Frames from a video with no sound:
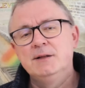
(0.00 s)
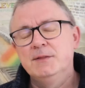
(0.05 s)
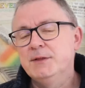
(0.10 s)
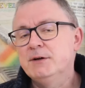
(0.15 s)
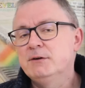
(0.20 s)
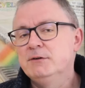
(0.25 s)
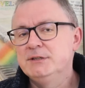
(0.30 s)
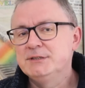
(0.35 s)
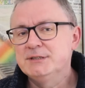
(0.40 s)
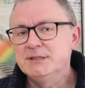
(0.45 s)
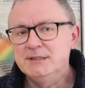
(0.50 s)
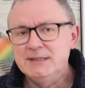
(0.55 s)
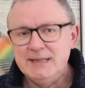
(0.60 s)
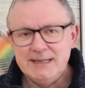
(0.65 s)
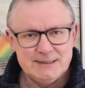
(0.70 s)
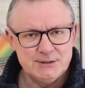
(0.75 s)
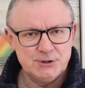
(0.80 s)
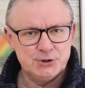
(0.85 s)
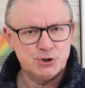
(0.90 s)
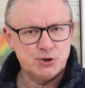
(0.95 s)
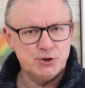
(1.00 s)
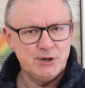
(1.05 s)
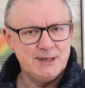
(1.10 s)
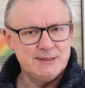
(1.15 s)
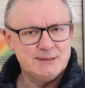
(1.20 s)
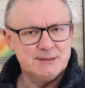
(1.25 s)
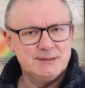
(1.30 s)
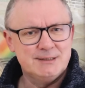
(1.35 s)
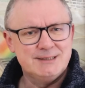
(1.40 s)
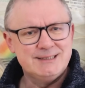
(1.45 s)
there is an
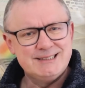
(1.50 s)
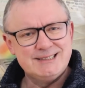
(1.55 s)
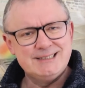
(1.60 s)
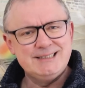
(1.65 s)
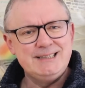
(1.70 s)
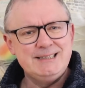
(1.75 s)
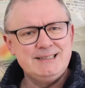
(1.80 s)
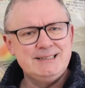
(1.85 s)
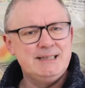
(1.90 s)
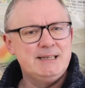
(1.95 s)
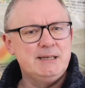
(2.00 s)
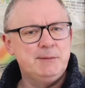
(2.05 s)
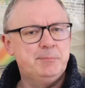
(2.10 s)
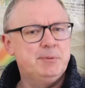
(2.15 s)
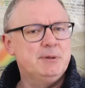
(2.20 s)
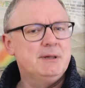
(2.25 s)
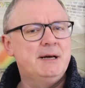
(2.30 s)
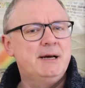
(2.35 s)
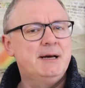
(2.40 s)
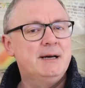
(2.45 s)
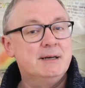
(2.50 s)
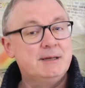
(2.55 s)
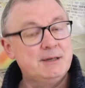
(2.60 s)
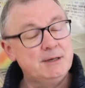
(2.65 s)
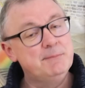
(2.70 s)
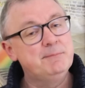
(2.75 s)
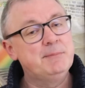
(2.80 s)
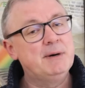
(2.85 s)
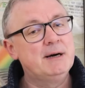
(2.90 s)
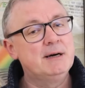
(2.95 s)
integrated CD player
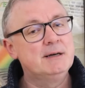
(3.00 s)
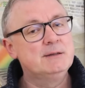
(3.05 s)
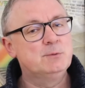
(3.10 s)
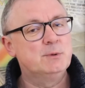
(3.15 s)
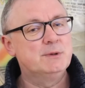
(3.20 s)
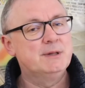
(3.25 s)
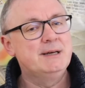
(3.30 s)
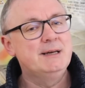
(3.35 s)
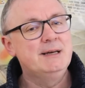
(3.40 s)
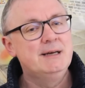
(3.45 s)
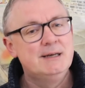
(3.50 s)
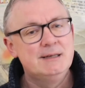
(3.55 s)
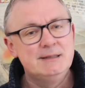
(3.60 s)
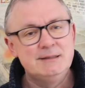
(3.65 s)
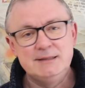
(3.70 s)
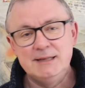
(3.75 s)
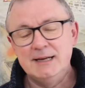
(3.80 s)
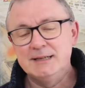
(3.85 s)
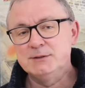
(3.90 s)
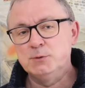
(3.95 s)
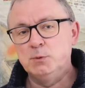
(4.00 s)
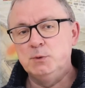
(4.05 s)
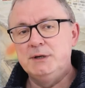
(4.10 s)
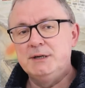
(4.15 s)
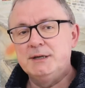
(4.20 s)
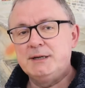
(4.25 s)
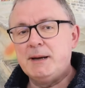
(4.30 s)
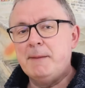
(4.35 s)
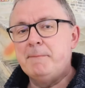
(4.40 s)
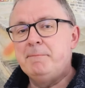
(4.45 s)
combined with a
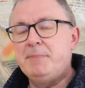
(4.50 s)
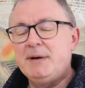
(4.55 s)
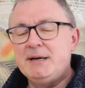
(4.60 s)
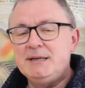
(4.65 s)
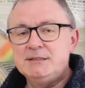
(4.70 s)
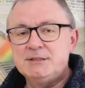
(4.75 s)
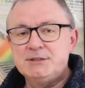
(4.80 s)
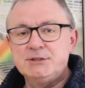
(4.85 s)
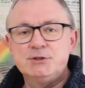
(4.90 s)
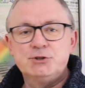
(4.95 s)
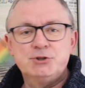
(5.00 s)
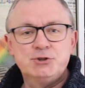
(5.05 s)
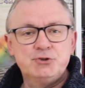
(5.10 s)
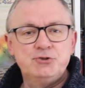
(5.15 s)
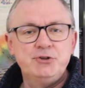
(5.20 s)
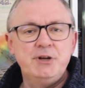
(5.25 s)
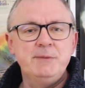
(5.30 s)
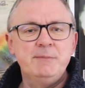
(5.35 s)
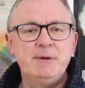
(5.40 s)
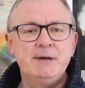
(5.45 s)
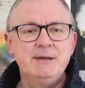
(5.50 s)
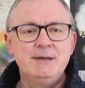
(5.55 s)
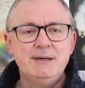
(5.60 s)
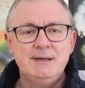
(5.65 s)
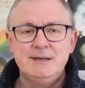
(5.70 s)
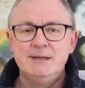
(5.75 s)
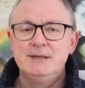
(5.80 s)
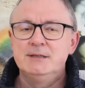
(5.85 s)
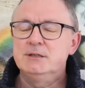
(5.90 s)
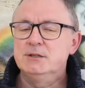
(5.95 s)
network-based streamer,
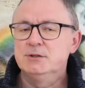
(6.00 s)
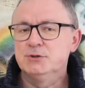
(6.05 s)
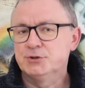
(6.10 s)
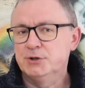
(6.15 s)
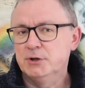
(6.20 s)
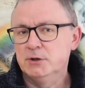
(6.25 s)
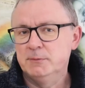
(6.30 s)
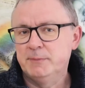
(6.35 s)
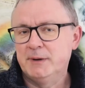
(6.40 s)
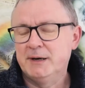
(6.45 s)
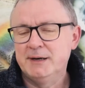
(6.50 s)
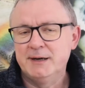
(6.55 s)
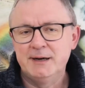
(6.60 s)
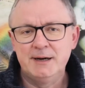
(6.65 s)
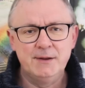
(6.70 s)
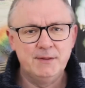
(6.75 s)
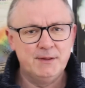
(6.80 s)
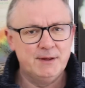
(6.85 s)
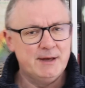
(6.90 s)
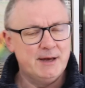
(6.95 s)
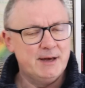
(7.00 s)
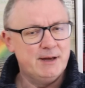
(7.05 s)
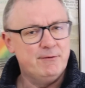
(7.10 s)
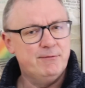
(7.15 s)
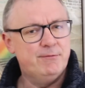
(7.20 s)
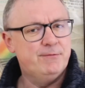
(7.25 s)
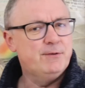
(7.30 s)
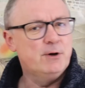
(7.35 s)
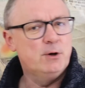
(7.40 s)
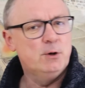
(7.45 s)
controlled by either a
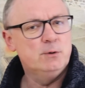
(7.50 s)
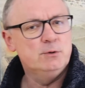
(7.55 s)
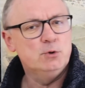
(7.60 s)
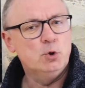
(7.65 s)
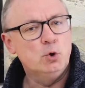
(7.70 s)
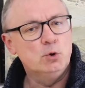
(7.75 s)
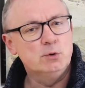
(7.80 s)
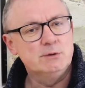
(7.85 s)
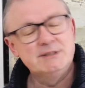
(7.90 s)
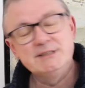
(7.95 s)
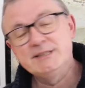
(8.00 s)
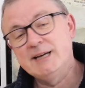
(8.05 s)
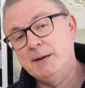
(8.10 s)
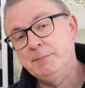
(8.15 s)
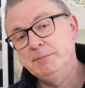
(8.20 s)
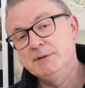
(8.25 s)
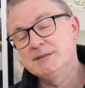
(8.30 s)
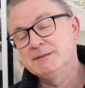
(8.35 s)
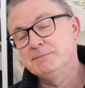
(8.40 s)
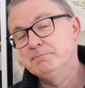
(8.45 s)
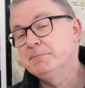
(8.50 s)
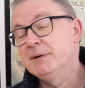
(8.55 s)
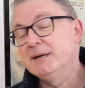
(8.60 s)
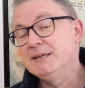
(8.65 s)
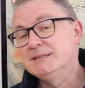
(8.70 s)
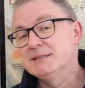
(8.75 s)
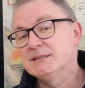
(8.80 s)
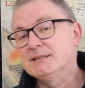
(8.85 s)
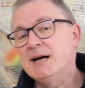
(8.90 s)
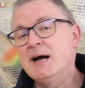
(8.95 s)
phone or
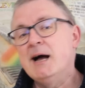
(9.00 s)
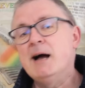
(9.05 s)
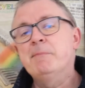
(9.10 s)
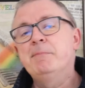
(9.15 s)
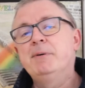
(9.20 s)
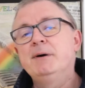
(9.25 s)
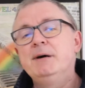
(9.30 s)
tablet-based app